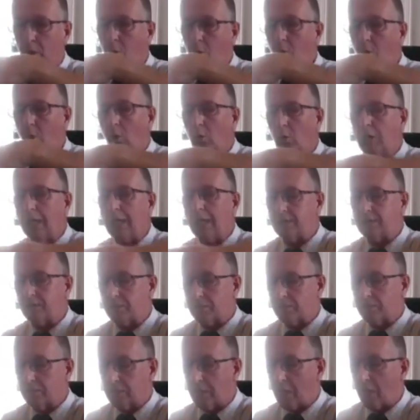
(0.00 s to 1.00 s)

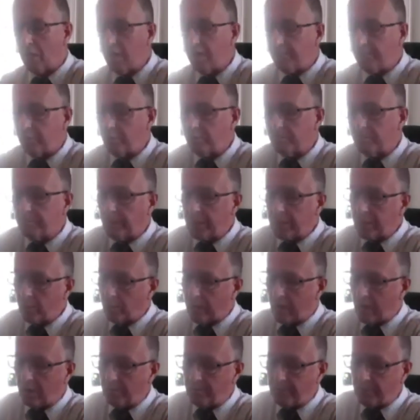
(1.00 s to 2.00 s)
the
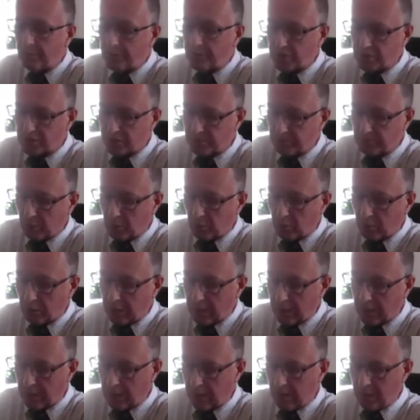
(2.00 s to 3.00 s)
way, I put a
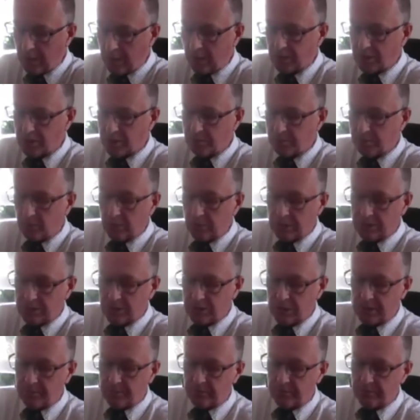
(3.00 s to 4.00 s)
smaller
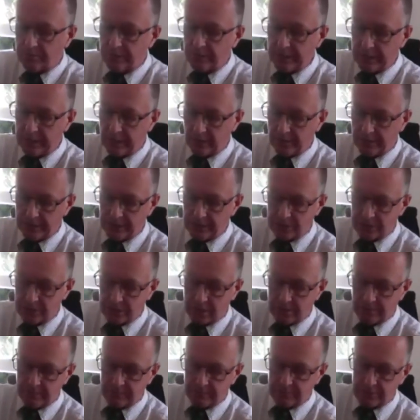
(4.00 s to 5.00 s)
type of ring on this
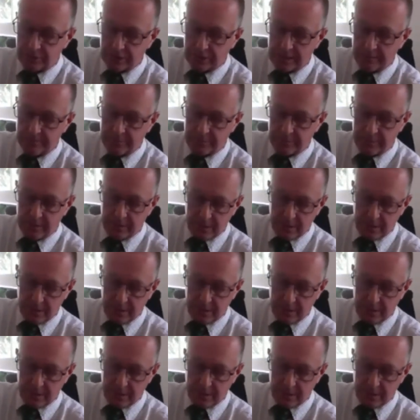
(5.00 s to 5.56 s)
type of trap.